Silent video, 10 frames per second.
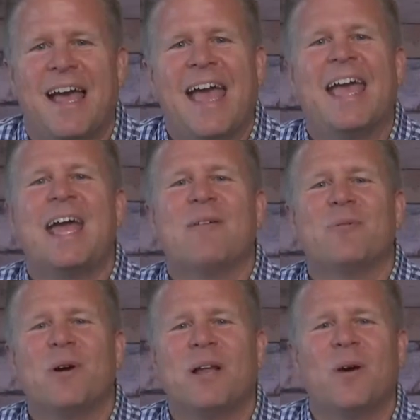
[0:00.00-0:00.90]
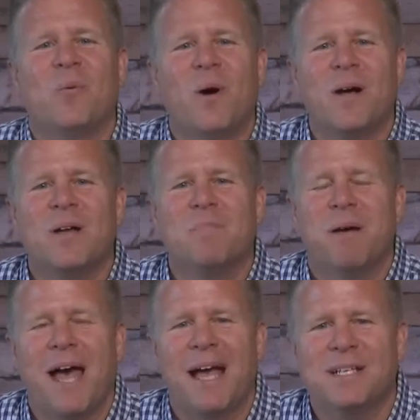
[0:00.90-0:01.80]
Hey everyone, welcome
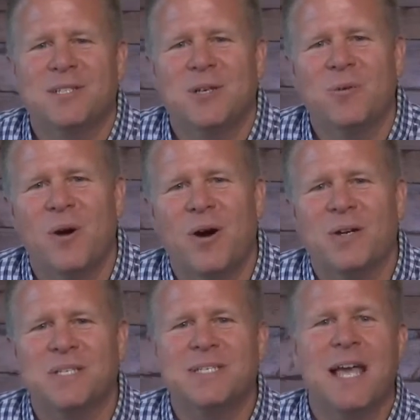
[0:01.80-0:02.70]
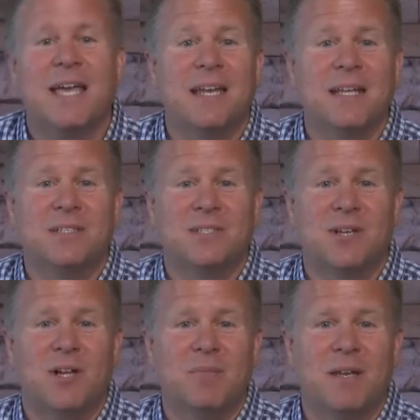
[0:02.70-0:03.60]
back to our second
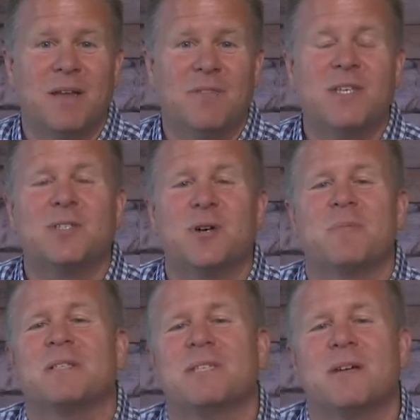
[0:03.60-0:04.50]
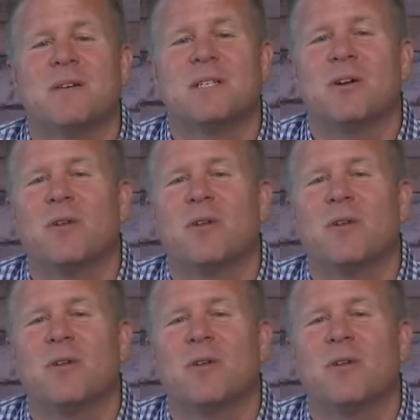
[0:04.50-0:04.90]
installment of this sermon series